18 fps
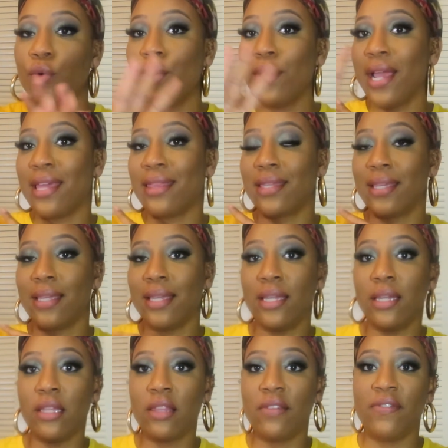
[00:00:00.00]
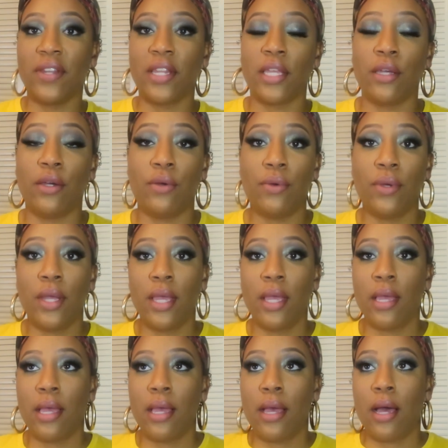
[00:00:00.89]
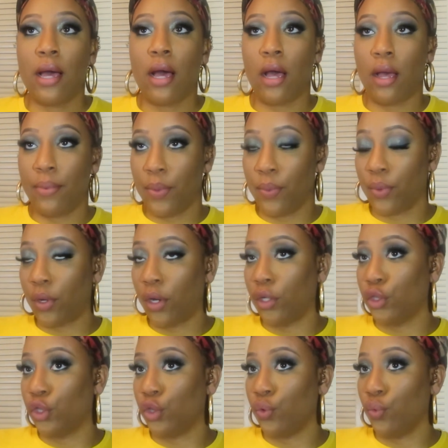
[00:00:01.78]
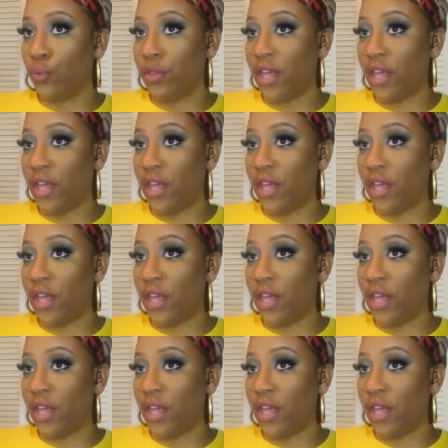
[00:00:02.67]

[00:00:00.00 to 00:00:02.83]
or at the end of the video in regards to